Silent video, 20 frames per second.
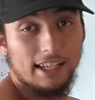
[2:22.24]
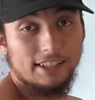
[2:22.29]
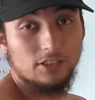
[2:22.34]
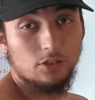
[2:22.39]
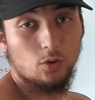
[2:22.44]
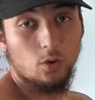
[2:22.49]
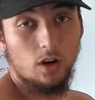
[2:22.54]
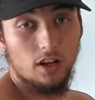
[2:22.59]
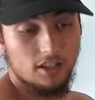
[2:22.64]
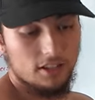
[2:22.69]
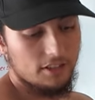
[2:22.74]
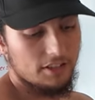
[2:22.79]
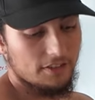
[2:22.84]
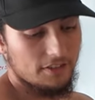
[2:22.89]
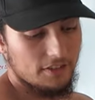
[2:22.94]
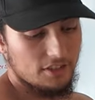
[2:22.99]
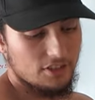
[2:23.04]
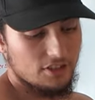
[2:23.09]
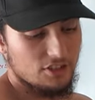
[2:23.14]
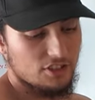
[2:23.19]
like the quality
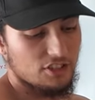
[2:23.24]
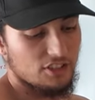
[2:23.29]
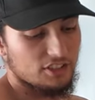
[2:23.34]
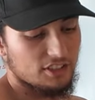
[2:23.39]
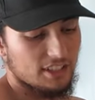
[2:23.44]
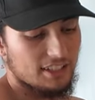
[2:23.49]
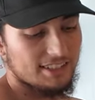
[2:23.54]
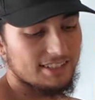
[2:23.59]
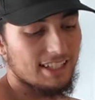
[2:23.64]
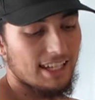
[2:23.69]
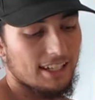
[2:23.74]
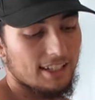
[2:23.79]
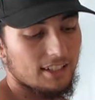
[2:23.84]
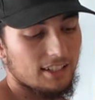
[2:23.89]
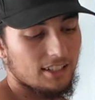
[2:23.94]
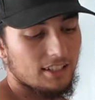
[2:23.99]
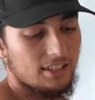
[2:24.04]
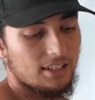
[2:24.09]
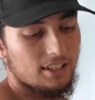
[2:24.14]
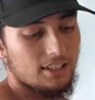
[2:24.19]
of this shirt. It's
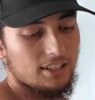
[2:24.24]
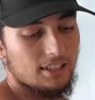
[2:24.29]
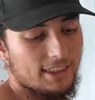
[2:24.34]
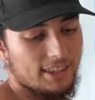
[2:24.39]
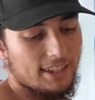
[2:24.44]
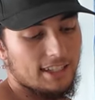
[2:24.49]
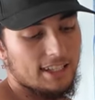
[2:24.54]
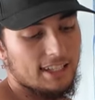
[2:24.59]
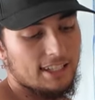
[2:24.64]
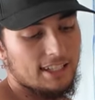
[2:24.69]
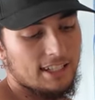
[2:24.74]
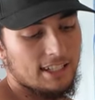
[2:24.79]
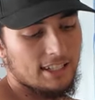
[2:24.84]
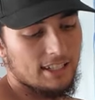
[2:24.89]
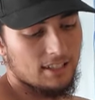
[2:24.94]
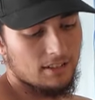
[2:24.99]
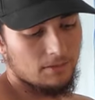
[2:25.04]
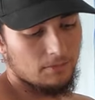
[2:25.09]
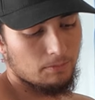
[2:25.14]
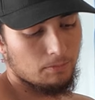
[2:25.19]
like thin,
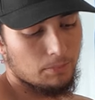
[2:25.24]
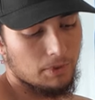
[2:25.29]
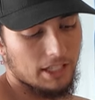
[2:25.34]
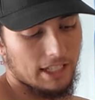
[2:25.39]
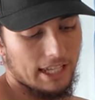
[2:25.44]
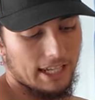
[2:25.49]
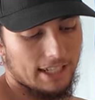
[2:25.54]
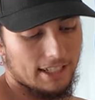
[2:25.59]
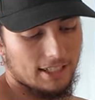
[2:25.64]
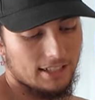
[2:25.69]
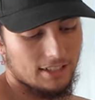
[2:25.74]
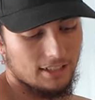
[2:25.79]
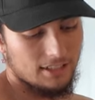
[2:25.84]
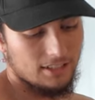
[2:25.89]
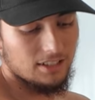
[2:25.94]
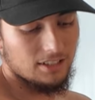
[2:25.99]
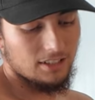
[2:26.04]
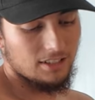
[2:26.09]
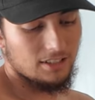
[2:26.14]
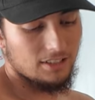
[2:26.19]
but like
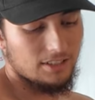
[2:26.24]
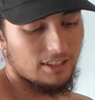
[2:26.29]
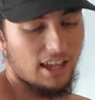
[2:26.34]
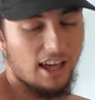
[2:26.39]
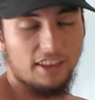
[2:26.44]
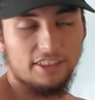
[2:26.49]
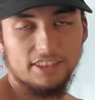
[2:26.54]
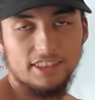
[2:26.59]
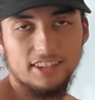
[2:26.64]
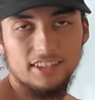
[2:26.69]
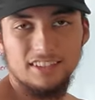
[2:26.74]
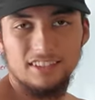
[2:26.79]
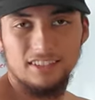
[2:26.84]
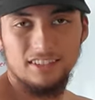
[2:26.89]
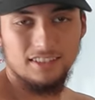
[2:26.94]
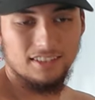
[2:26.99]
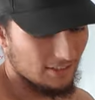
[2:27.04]
not thin,